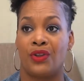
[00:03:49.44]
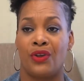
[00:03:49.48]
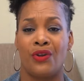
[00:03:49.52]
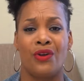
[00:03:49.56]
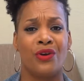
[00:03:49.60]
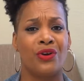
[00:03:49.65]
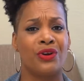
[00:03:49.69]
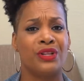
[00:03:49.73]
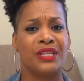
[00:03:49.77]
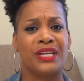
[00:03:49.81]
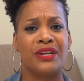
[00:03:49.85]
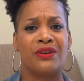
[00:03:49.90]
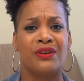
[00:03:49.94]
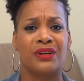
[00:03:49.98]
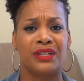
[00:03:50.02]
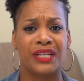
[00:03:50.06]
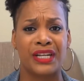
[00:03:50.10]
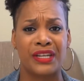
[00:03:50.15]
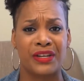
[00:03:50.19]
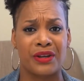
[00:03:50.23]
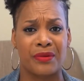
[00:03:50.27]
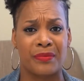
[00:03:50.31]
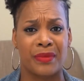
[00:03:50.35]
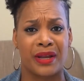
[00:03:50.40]
early on
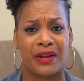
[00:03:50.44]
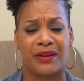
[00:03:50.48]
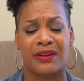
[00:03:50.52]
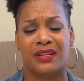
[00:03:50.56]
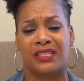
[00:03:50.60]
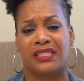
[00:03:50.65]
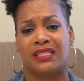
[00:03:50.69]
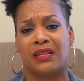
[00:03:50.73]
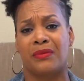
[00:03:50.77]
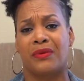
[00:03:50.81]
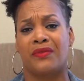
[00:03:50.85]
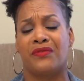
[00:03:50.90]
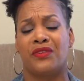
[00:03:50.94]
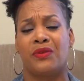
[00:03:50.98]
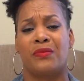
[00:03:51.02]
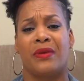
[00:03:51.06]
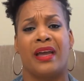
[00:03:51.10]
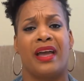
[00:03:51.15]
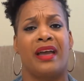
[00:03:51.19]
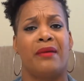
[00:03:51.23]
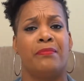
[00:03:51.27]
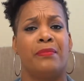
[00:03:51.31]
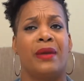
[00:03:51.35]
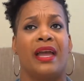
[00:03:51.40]
in your marriage. Some of you
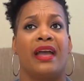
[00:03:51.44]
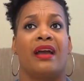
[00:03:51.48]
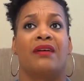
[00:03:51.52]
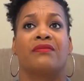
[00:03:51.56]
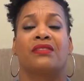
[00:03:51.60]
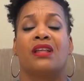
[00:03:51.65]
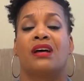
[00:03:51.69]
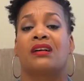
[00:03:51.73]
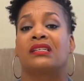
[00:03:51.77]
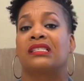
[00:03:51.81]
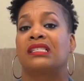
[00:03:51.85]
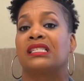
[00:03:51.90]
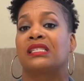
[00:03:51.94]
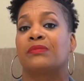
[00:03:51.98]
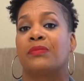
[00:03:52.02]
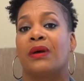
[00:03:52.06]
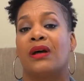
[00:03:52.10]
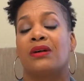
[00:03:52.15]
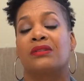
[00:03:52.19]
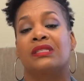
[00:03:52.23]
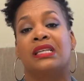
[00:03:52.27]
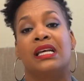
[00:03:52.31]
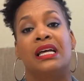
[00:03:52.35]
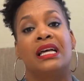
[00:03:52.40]
may have lost a
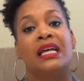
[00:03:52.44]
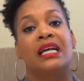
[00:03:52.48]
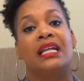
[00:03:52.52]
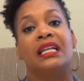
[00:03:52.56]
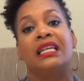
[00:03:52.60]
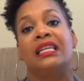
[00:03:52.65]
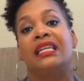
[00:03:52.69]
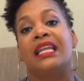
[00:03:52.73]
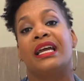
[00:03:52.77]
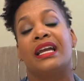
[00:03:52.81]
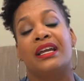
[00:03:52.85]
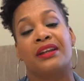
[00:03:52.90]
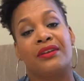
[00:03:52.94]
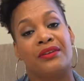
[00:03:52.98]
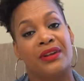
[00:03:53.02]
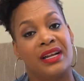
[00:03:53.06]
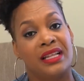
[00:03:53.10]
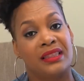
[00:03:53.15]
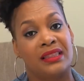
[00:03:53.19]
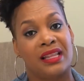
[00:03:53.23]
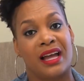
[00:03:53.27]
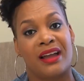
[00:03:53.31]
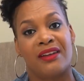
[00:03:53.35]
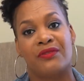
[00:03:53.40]
spouse later
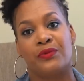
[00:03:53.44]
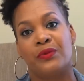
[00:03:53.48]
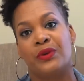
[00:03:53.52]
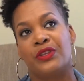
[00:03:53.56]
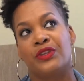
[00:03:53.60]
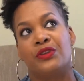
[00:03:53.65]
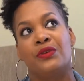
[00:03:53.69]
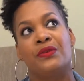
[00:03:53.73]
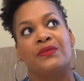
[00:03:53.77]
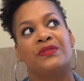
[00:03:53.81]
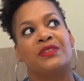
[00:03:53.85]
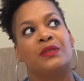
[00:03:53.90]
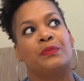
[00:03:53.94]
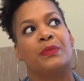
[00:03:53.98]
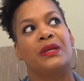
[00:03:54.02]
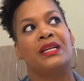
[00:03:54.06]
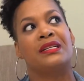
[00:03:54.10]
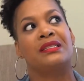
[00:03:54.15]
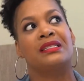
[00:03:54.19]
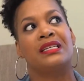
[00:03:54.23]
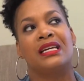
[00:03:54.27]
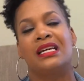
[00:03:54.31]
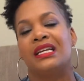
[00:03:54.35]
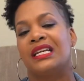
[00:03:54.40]
in life when you
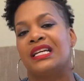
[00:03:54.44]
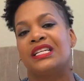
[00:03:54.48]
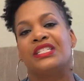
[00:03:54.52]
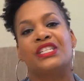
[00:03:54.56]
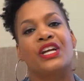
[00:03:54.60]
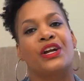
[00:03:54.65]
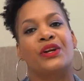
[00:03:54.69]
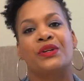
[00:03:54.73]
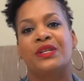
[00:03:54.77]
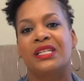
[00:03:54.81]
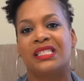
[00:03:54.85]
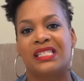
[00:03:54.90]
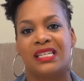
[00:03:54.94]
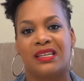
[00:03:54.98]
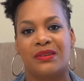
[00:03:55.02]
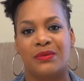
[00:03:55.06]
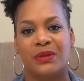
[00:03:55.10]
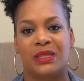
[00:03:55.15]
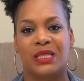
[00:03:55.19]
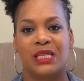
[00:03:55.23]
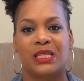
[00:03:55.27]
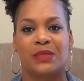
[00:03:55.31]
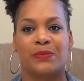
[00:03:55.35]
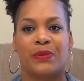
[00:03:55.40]
spent an eternity
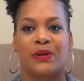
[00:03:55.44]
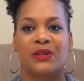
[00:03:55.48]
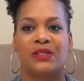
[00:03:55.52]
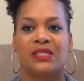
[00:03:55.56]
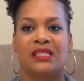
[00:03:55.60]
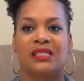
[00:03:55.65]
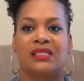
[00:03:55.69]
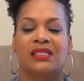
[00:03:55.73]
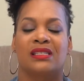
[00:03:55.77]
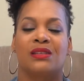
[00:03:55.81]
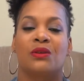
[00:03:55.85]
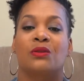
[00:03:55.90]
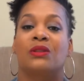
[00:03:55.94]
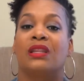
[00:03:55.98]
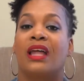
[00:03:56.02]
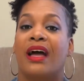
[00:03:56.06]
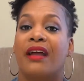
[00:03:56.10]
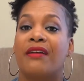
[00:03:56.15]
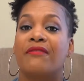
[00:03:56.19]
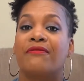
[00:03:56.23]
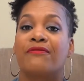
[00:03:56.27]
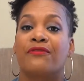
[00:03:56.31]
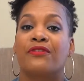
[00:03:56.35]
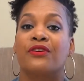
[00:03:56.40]
with this person. So
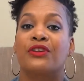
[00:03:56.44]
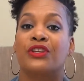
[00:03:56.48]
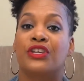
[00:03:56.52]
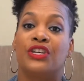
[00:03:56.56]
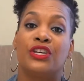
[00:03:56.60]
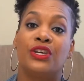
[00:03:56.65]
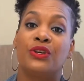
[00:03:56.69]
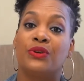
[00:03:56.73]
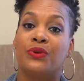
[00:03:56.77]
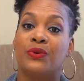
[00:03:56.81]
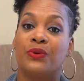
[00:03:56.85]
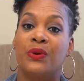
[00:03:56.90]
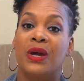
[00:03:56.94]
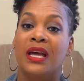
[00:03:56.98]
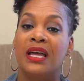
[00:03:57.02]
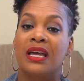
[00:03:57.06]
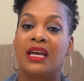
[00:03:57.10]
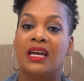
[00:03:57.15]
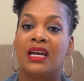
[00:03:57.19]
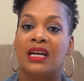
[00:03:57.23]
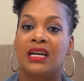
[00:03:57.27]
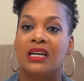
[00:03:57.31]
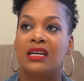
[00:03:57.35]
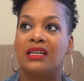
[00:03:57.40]
life for you
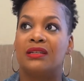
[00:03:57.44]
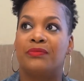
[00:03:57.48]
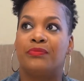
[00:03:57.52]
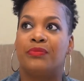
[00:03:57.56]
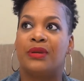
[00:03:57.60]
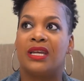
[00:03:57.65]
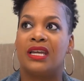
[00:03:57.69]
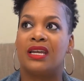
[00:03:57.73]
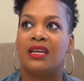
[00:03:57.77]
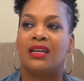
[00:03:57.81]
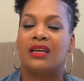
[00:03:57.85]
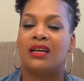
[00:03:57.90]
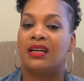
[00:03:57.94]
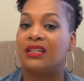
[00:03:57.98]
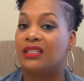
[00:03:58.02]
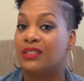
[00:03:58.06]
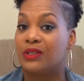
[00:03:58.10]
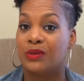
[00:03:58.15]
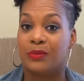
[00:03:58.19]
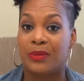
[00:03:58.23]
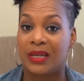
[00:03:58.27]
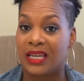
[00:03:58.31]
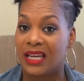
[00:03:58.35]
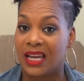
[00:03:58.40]
could be a
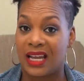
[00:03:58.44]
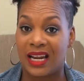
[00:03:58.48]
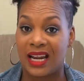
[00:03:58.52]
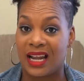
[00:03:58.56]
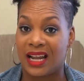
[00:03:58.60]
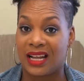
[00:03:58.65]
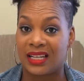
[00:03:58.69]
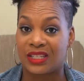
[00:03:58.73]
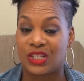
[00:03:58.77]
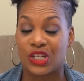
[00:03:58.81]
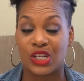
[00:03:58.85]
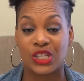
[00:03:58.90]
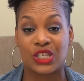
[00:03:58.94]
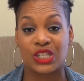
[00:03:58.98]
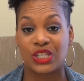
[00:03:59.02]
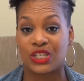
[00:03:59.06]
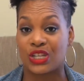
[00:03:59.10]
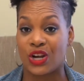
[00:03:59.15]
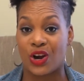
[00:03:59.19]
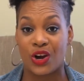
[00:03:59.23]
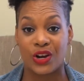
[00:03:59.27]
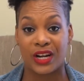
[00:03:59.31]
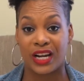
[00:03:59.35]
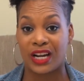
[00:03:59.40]
new beginning, just
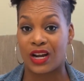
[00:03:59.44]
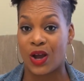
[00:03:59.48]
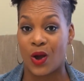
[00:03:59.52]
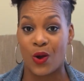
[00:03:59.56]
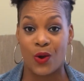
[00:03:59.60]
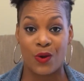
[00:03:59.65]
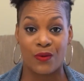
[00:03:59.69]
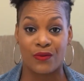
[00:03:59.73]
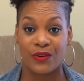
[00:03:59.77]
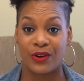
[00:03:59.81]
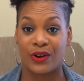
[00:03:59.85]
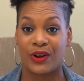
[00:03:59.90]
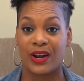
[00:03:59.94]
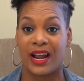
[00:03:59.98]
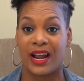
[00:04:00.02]
starting over